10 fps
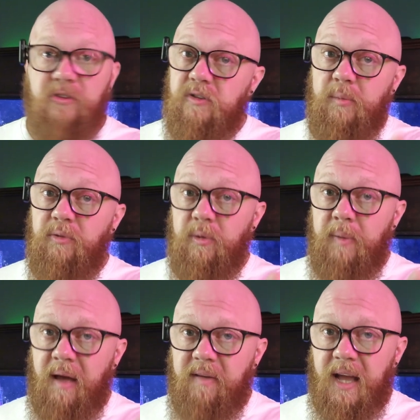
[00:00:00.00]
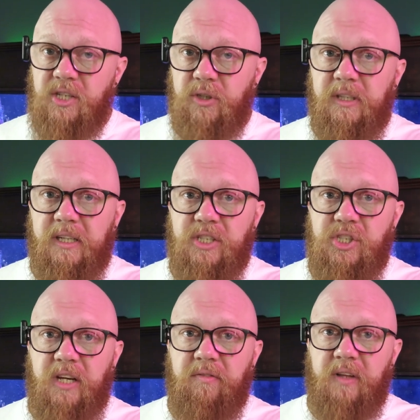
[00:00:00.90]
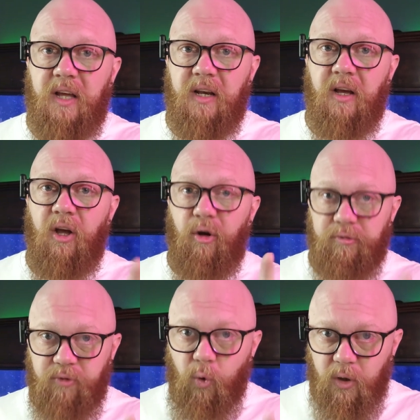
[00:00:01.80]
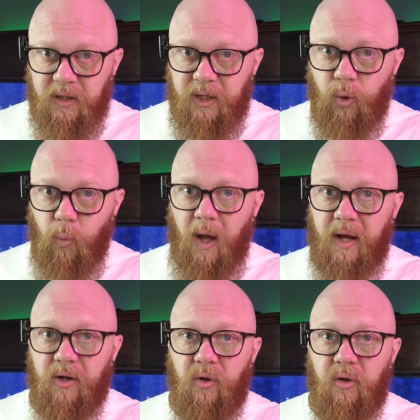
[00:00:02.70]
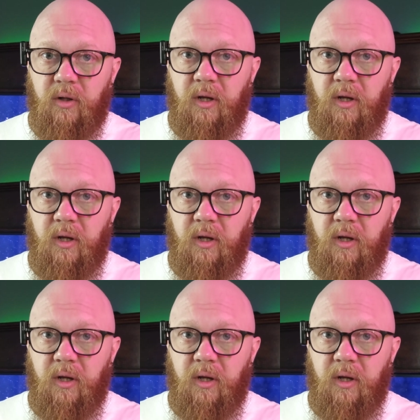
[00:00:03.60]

And some of them have actually achieved it for a little while,